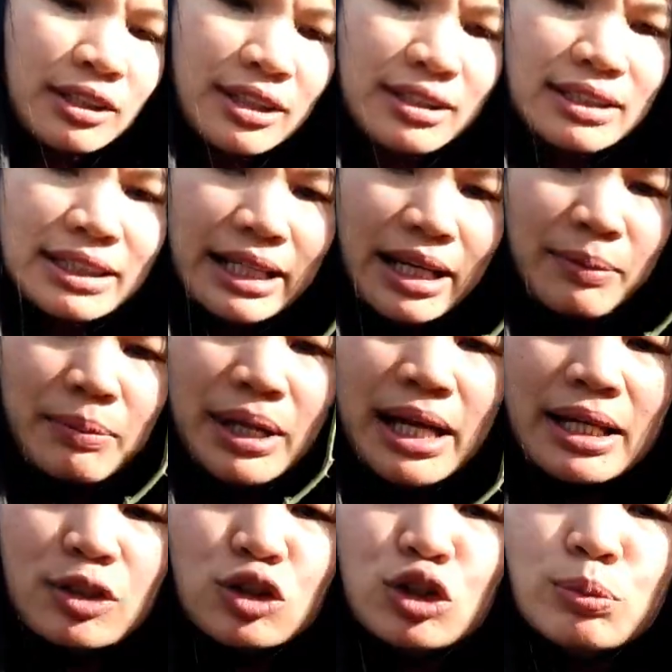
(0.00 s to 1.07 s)
The stem
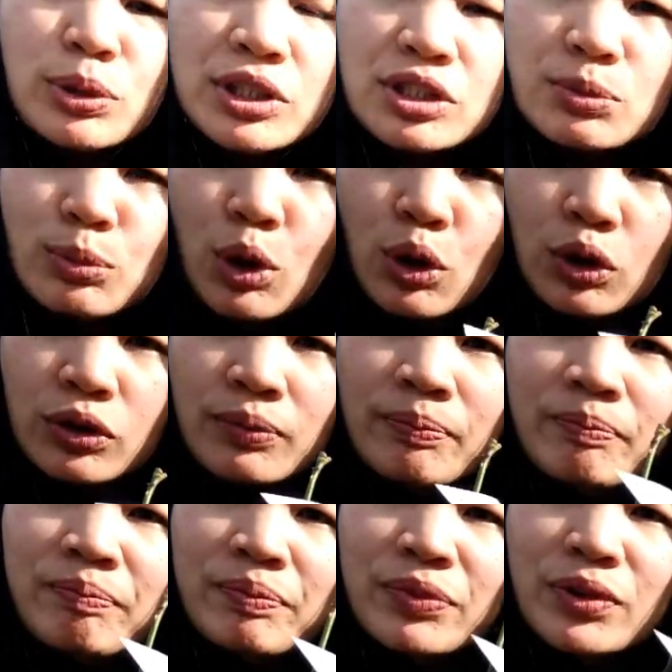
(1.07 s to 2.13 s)
are super small.
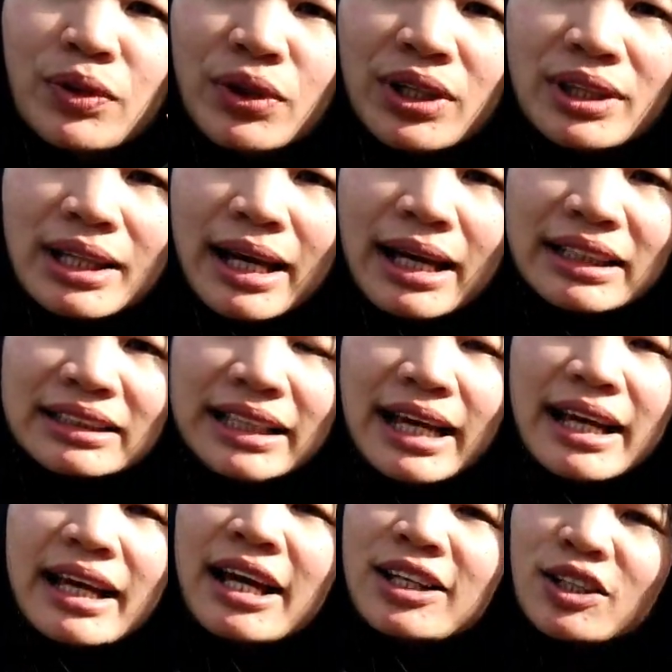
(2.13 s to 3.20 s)
Look at that.
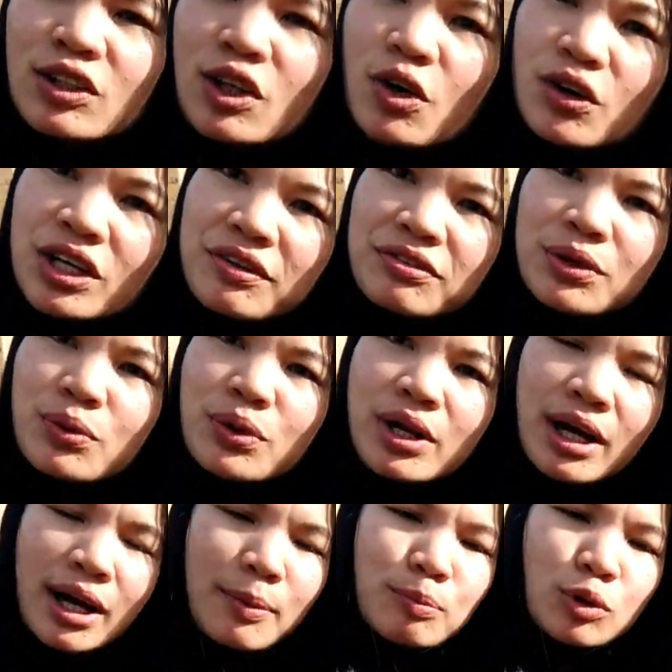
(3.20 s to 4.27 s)
You know, if you
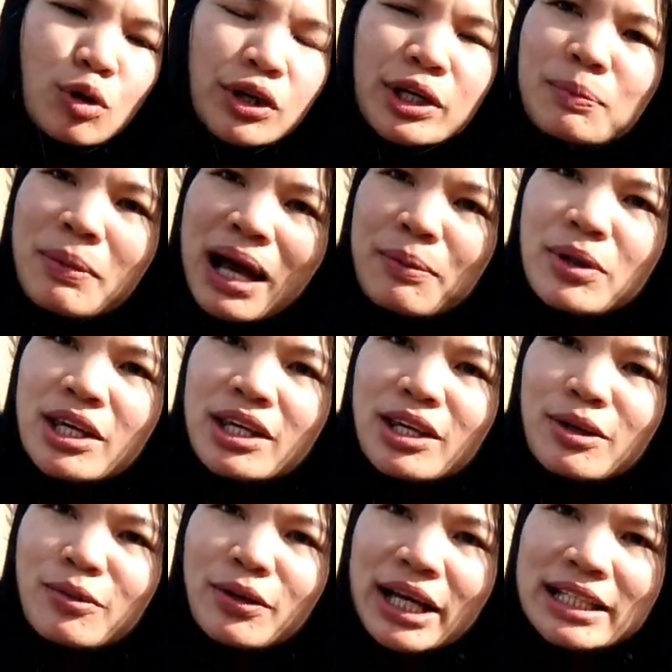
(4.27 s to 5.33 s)
cooking
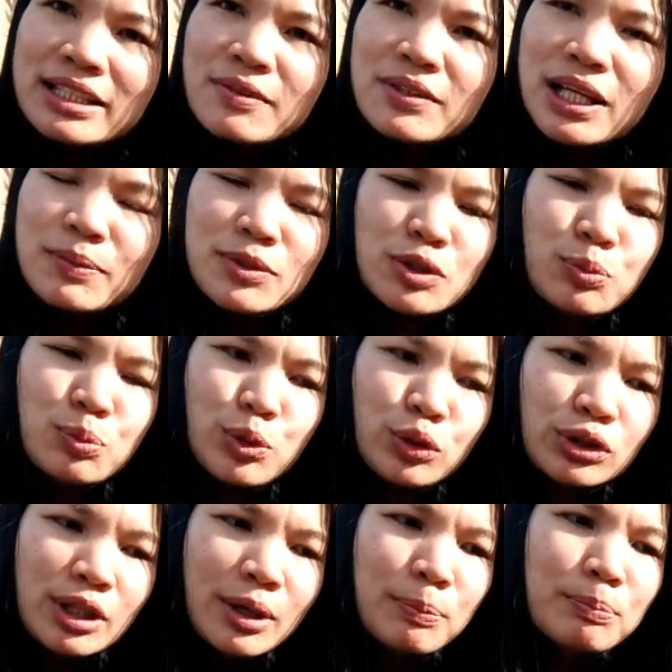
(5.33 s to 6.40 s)
barbecue and sometimes you put
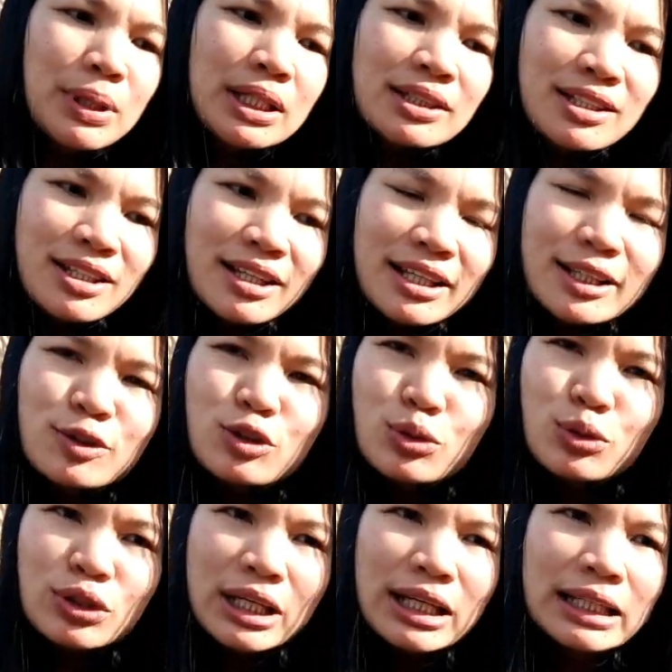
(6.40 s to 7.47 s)
the meat
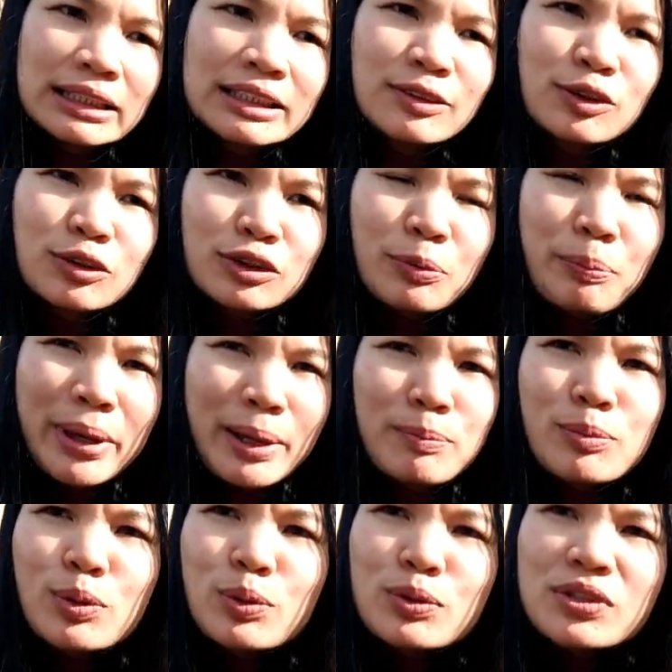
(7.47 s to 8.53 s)
into the, you know, the
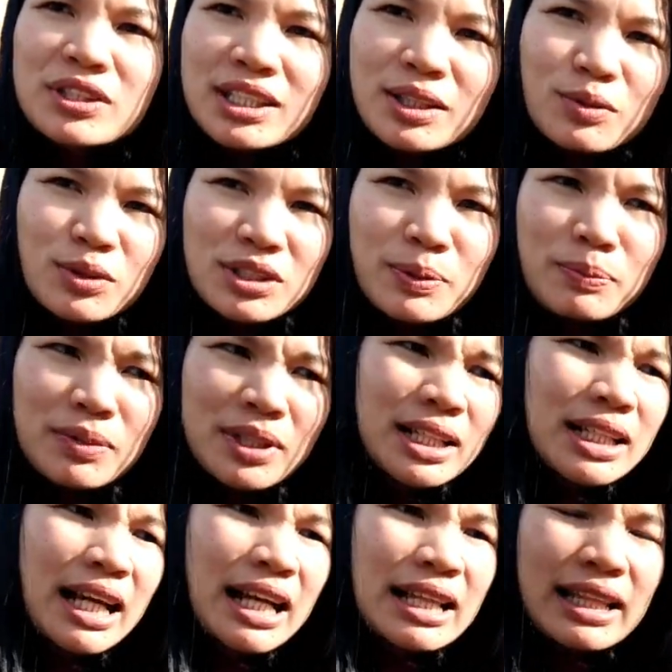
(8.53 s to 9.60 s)
bamboo stick or something,
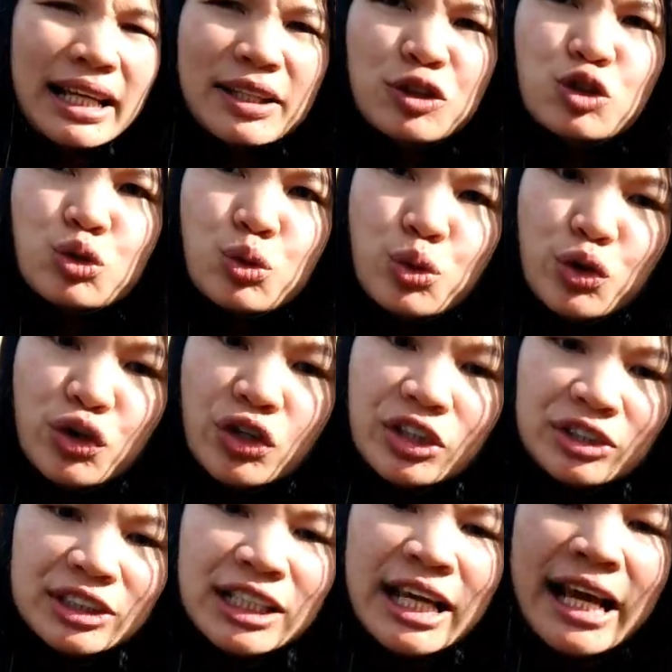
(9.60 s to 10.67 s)
like
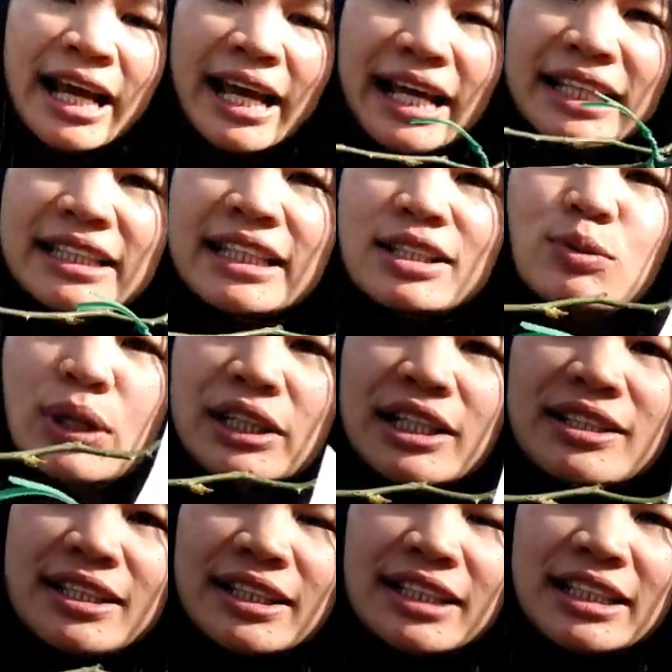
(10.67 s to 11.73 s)
skewered. And this one
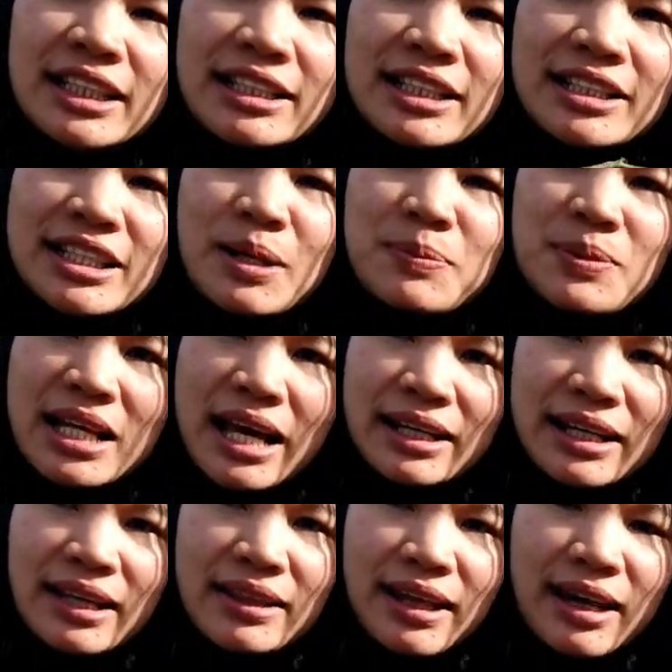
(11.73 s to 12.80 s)
is actually the same size
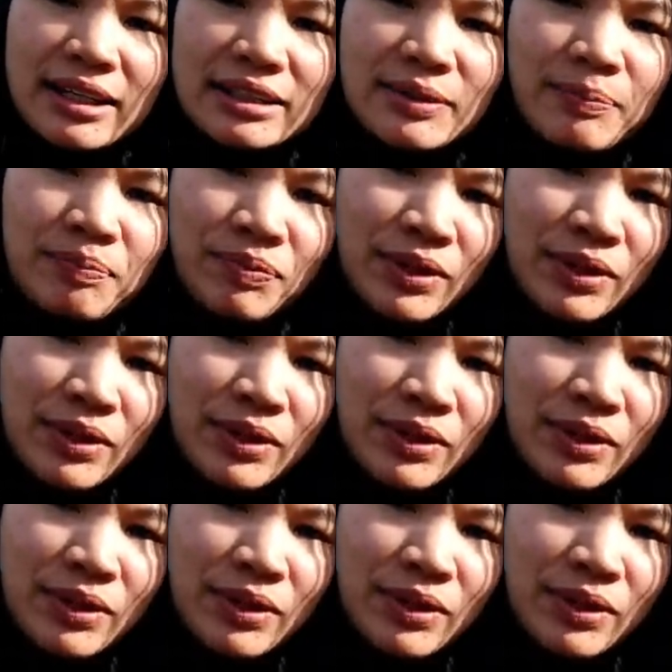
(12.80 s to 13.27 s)
like that.